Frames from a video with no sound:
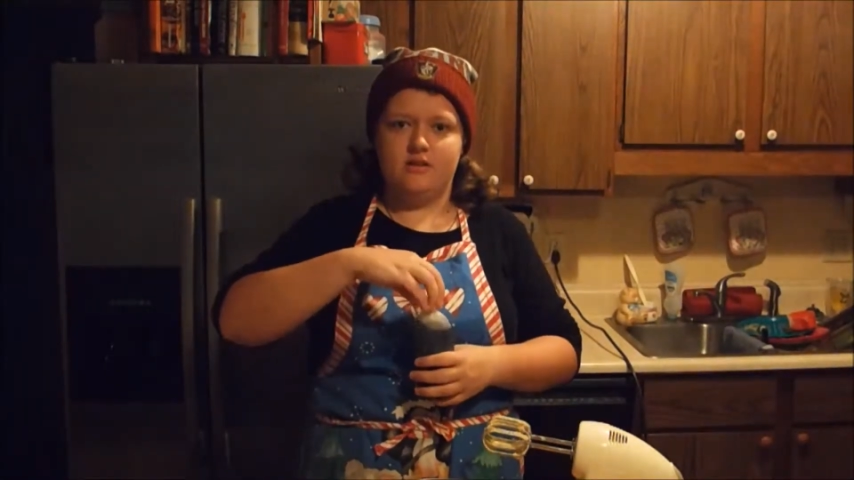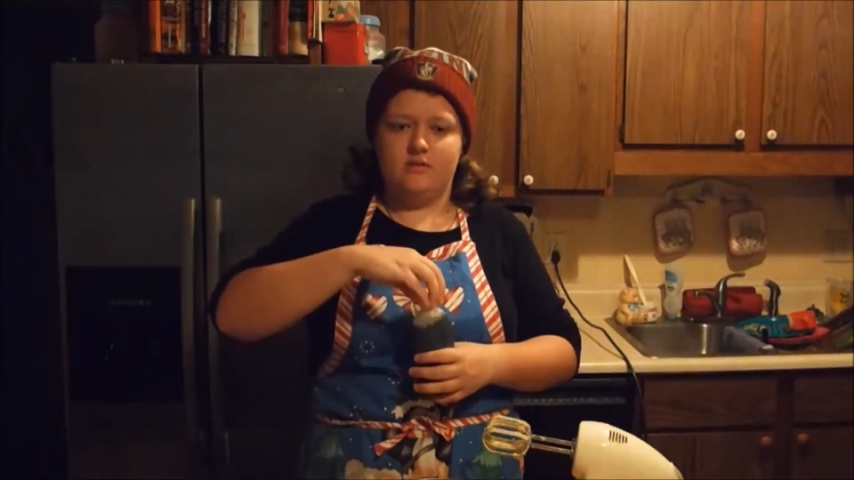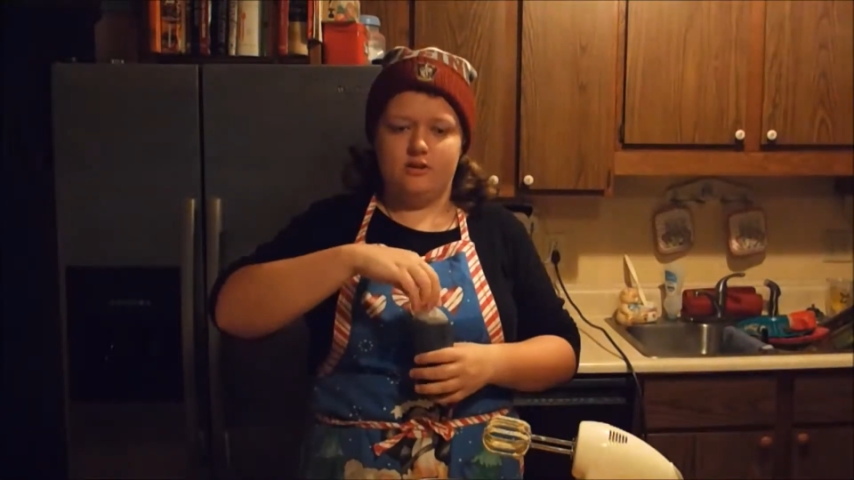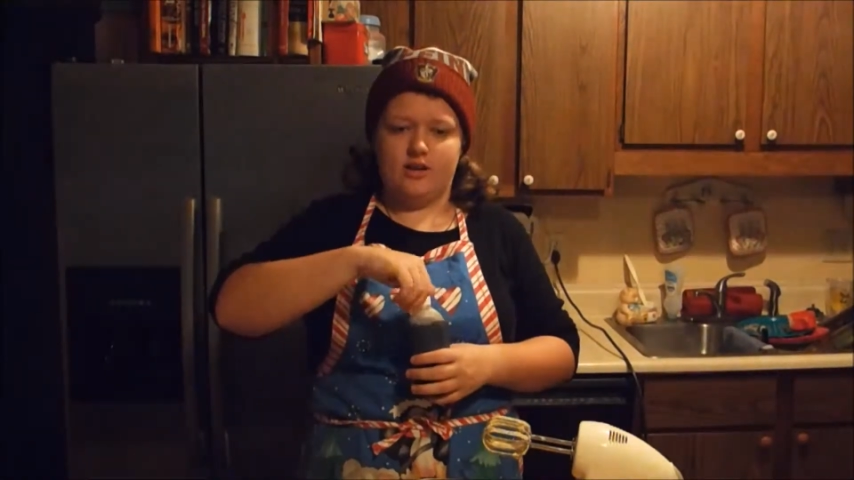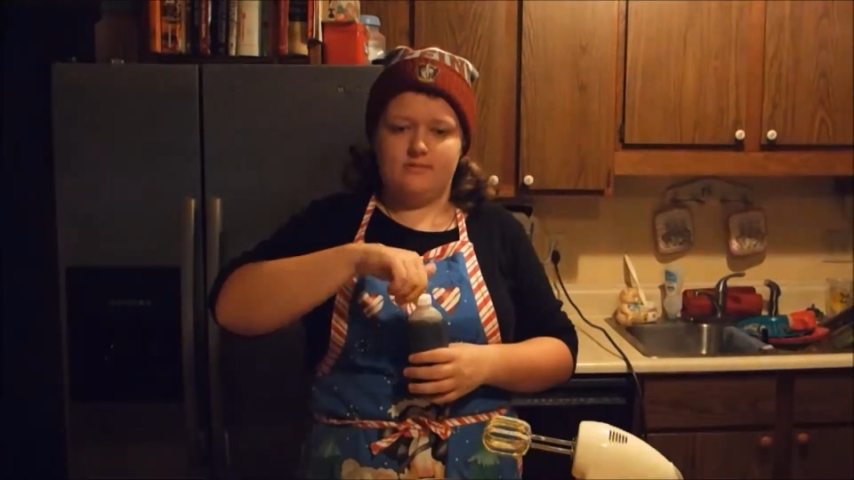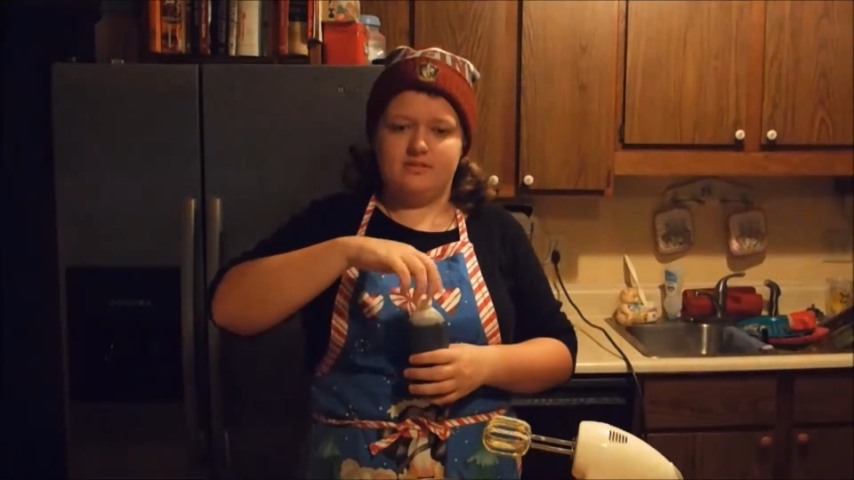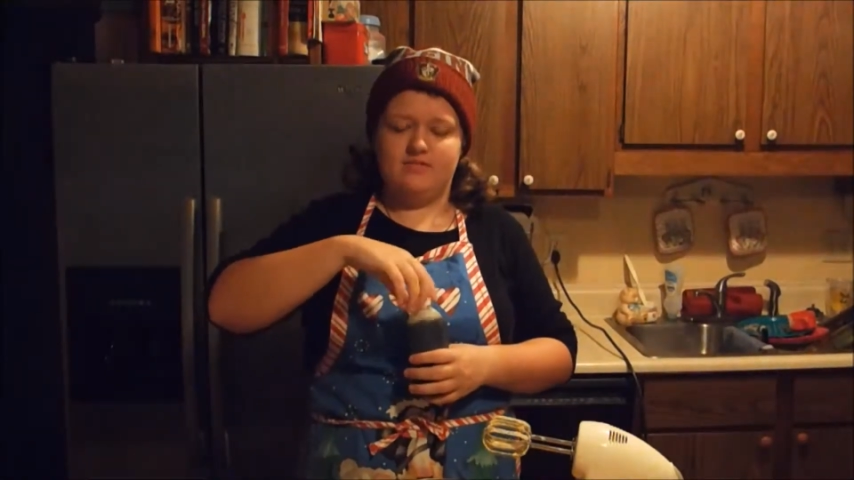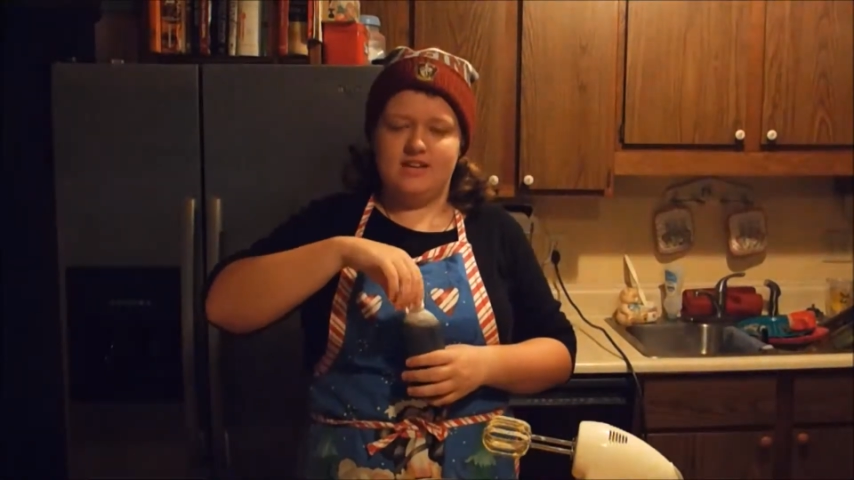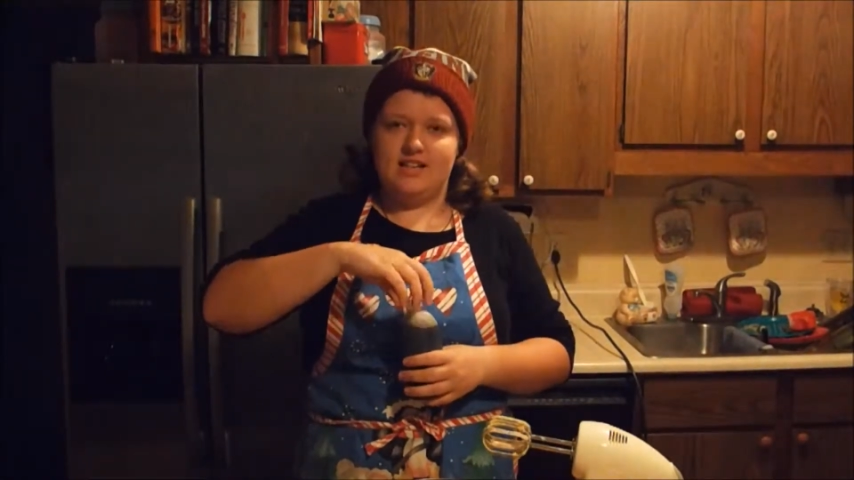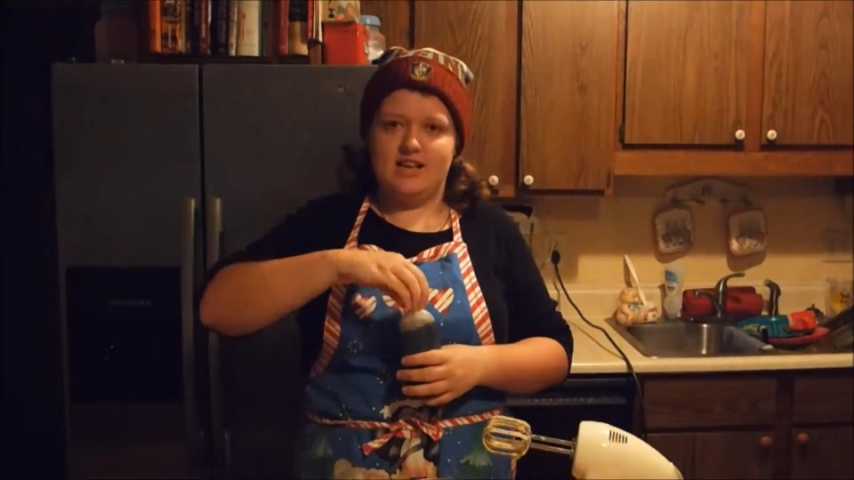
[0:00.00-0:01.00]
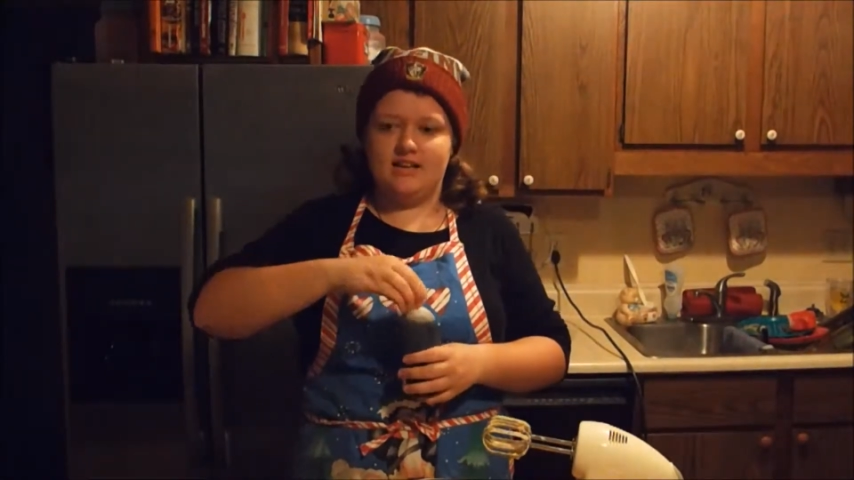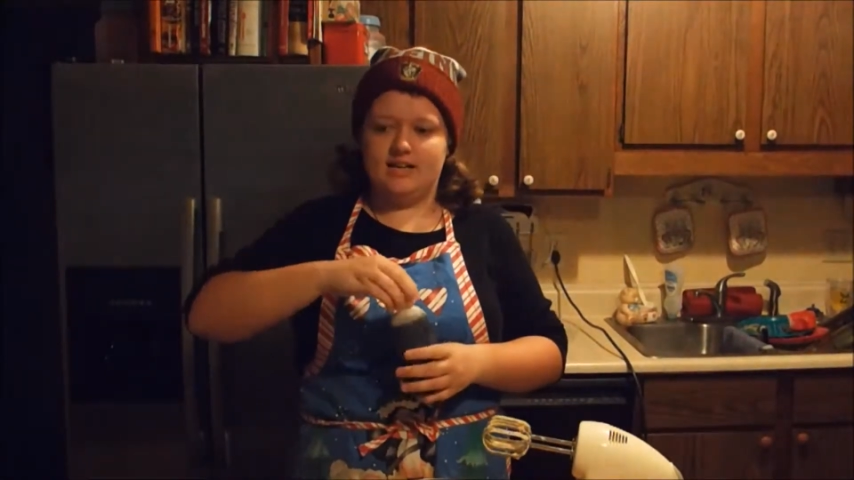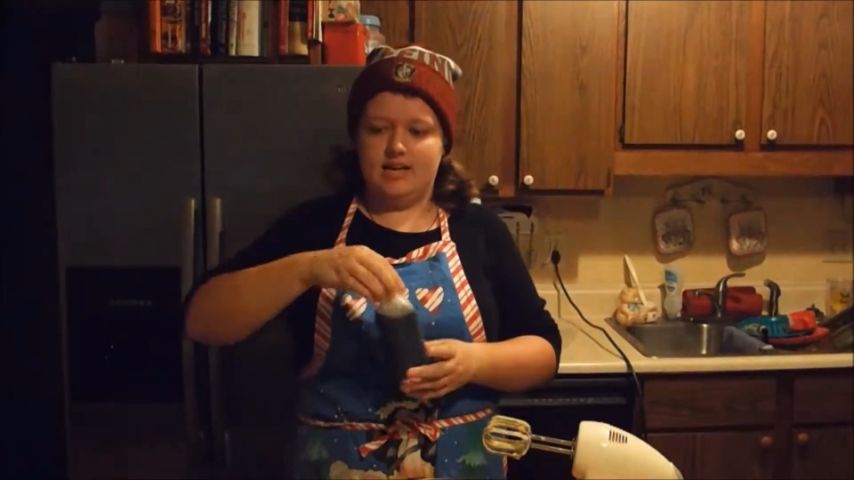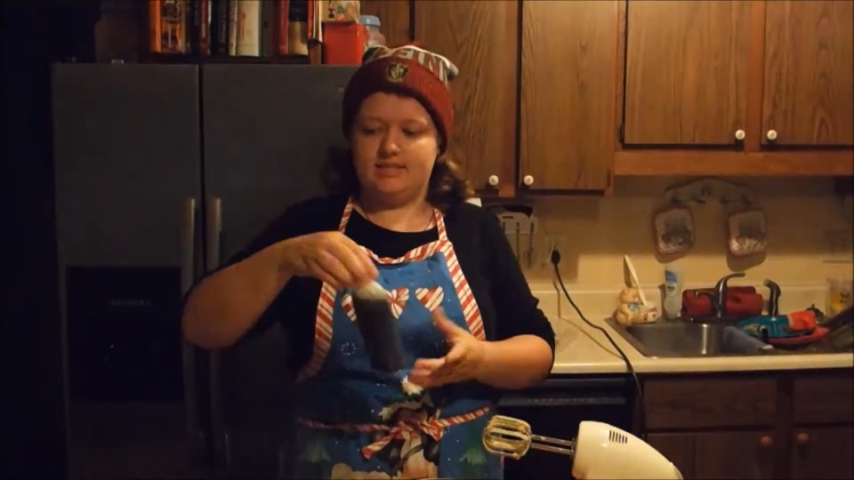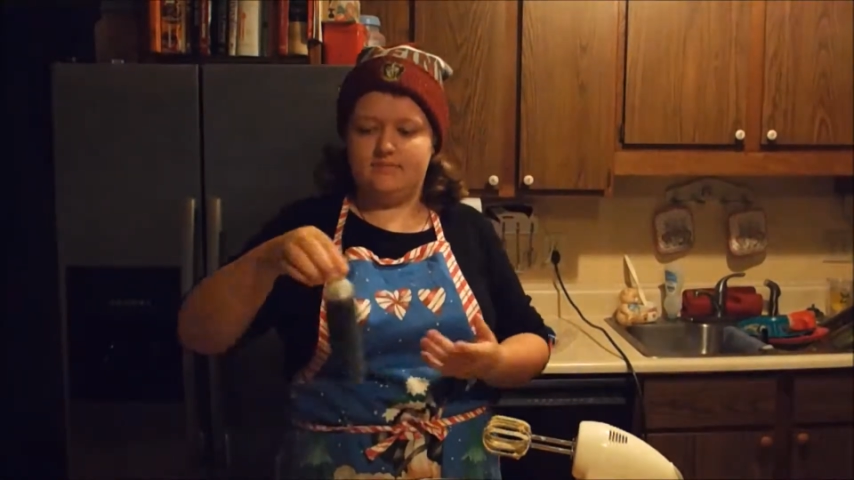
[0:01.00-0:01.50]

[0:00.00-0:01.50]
when it comes to vanilla, because